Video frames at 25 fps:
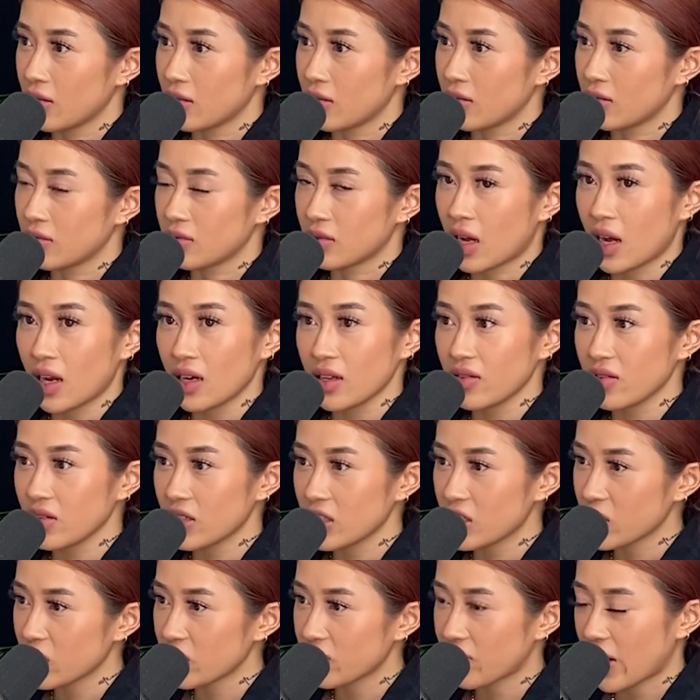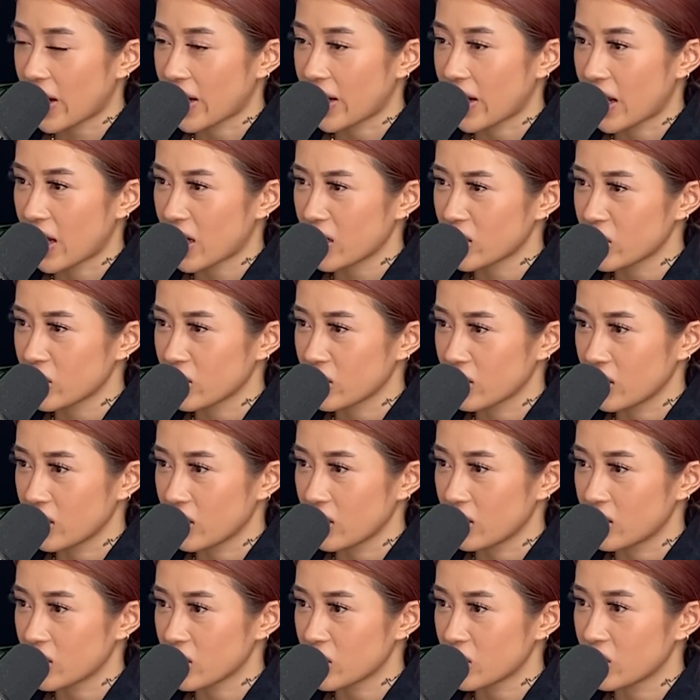not even just
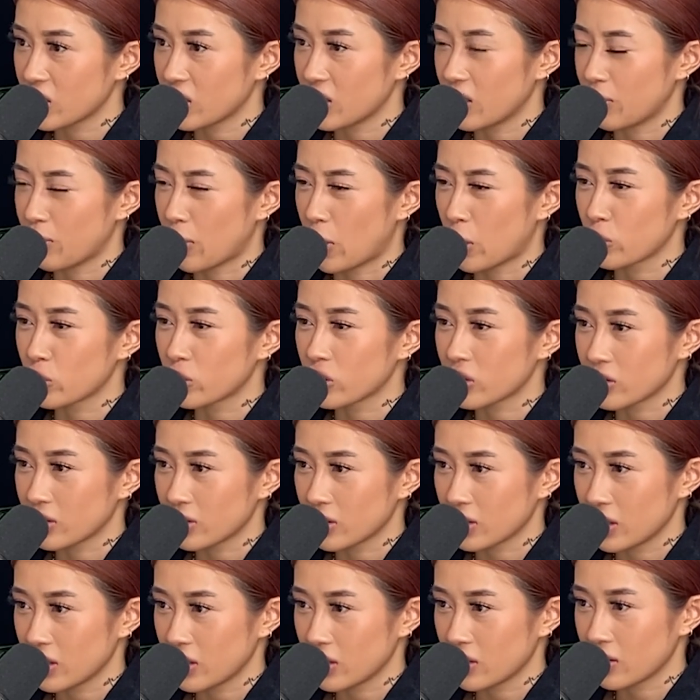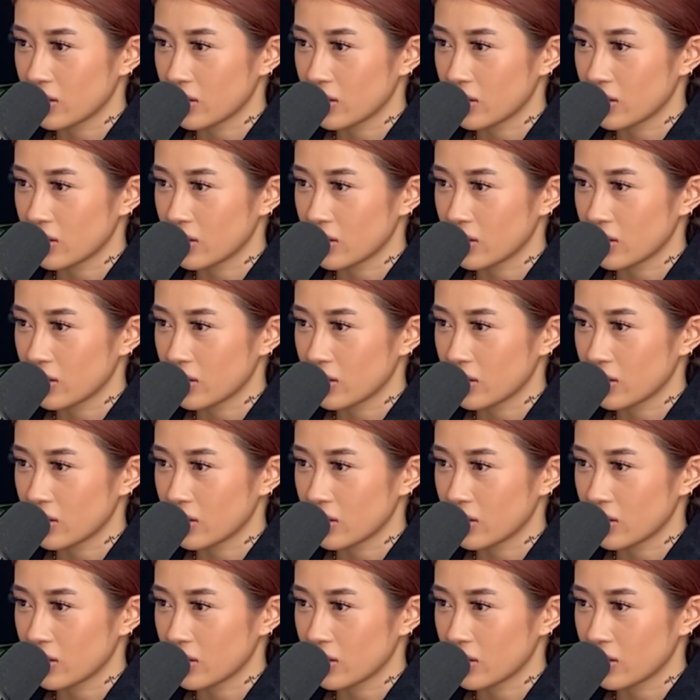financially, just emotionally,